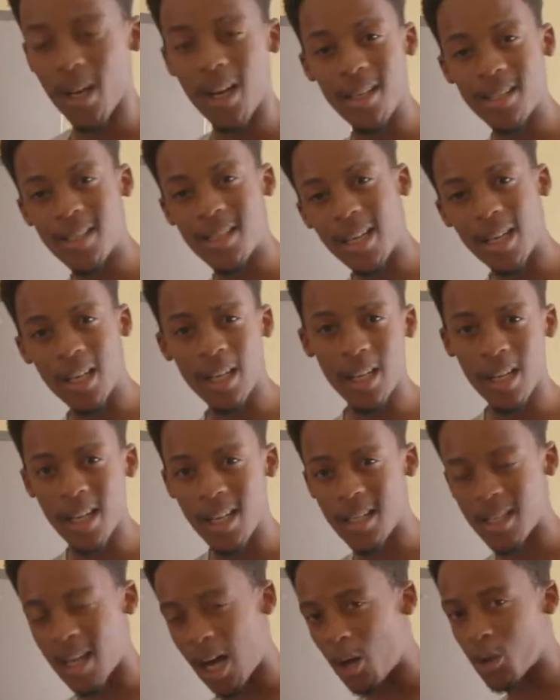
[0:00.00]
Secondly
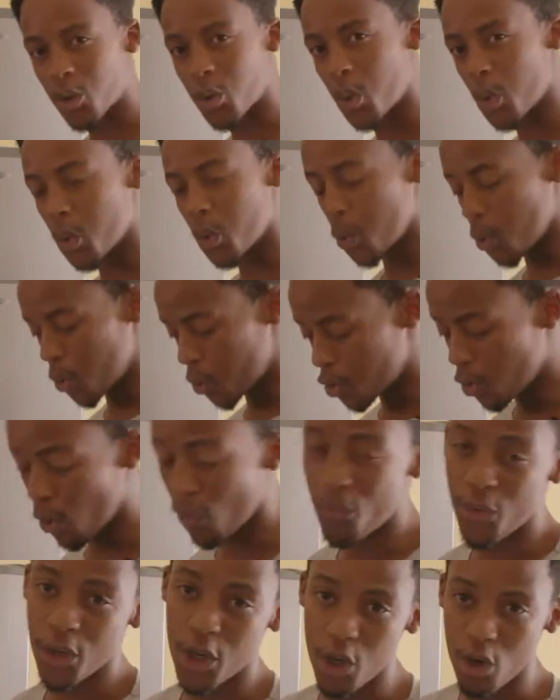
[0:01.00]
is how to use your
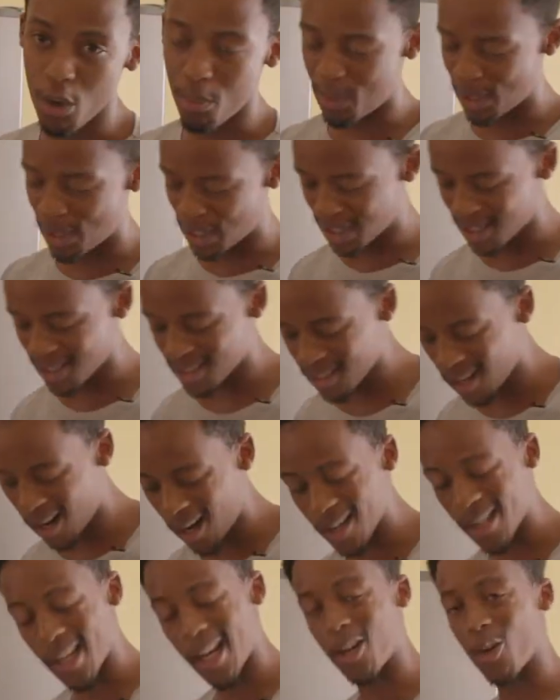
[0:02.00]
video business
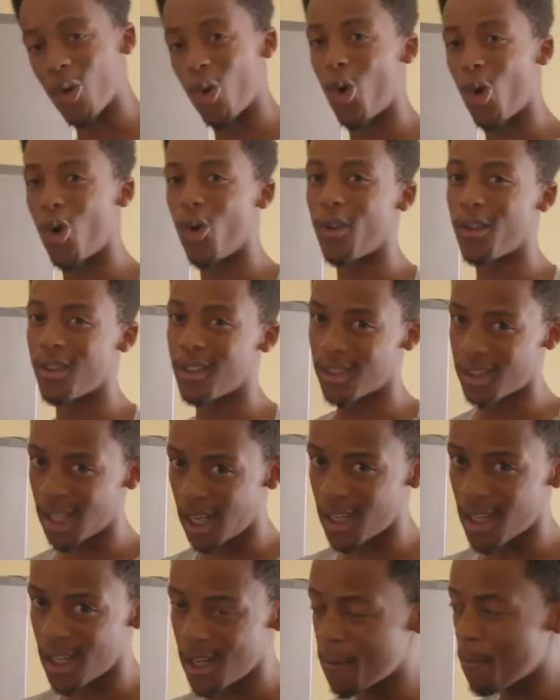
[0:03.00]
card, and
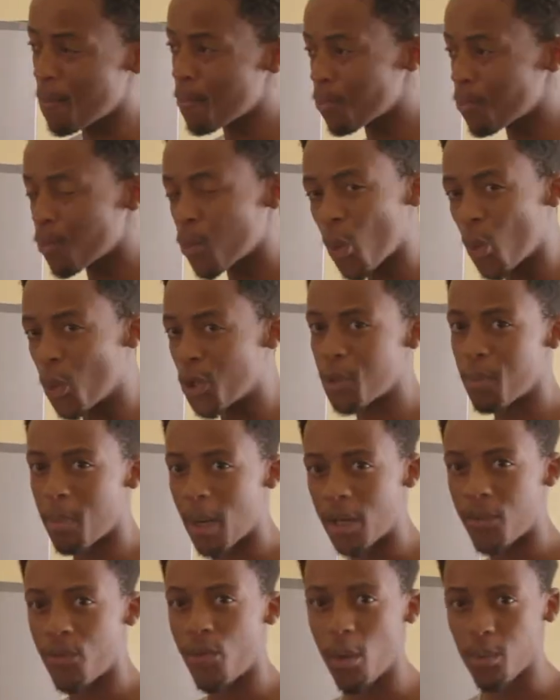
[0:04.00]
thirdly, which
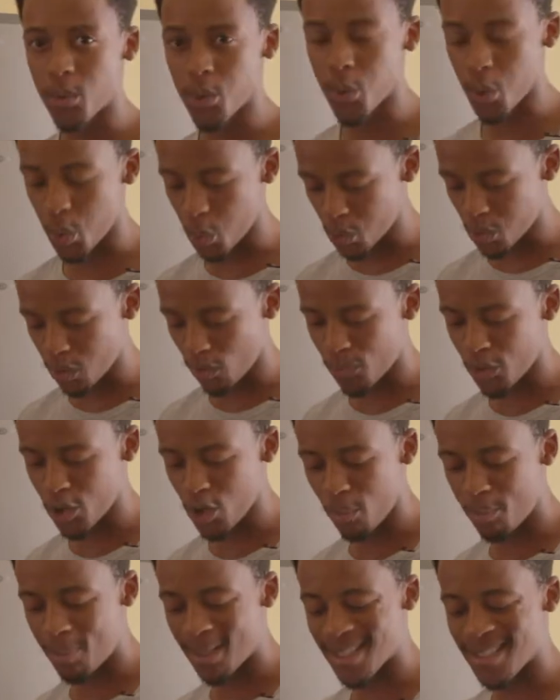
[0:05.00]
platforms to use your
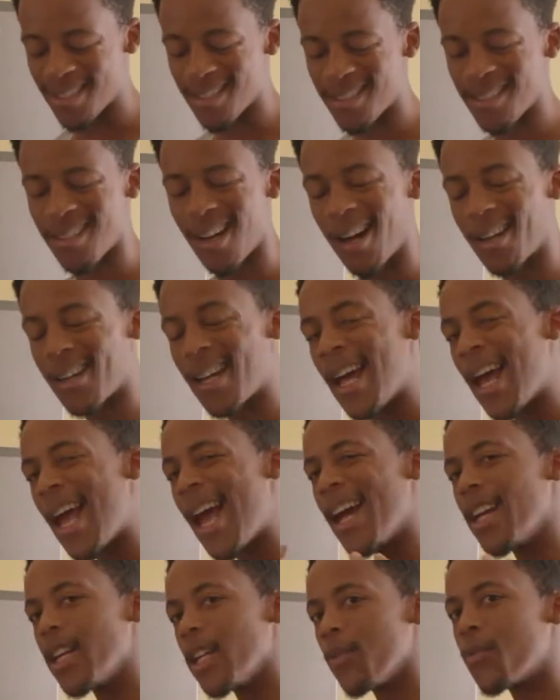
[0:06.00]
video business card.
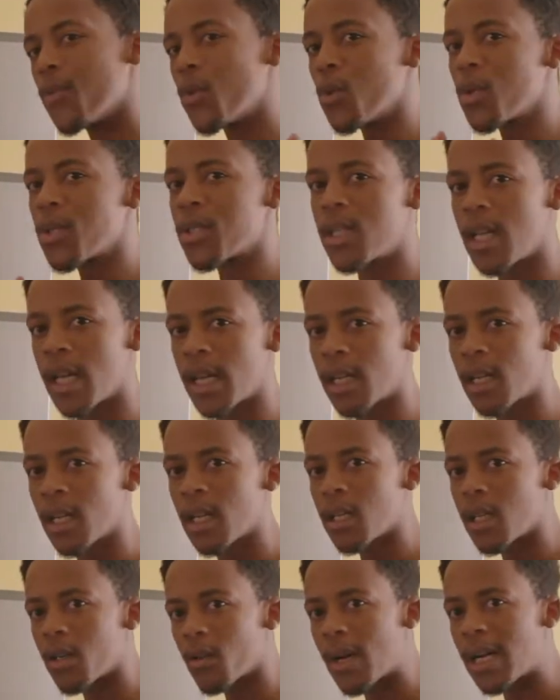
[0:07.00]
And if you stick
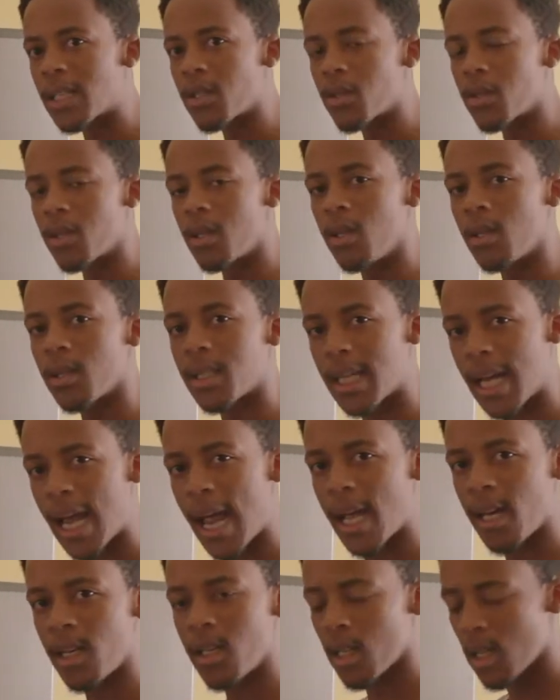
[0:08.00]
right till the
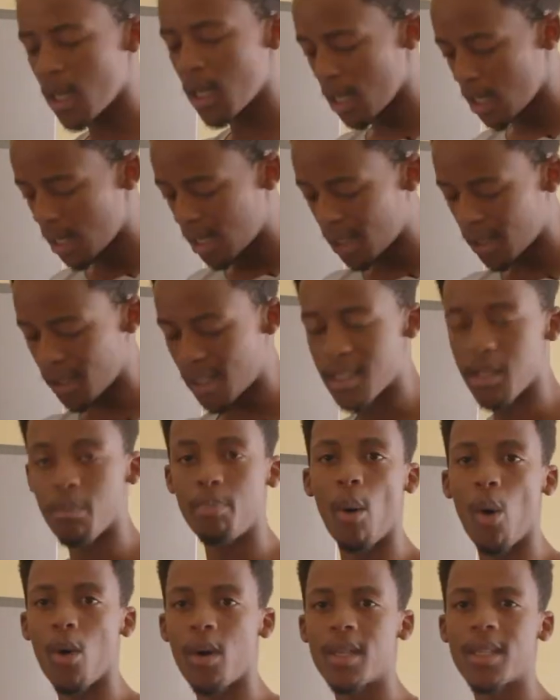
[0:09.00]
end, there's a
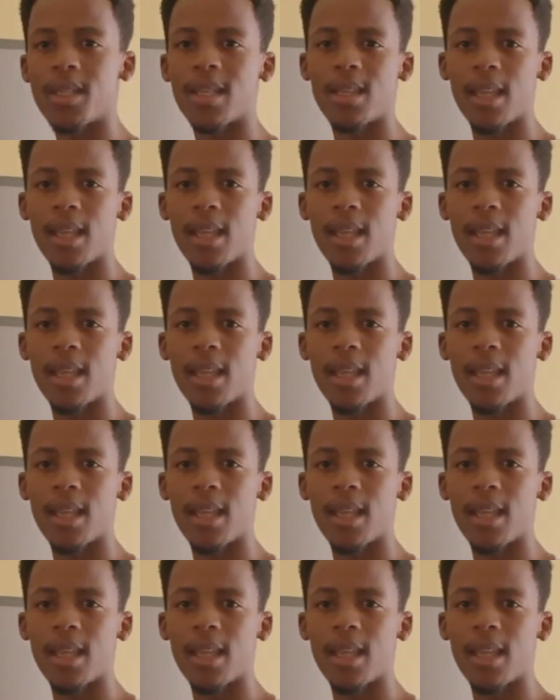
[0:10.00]
bonus at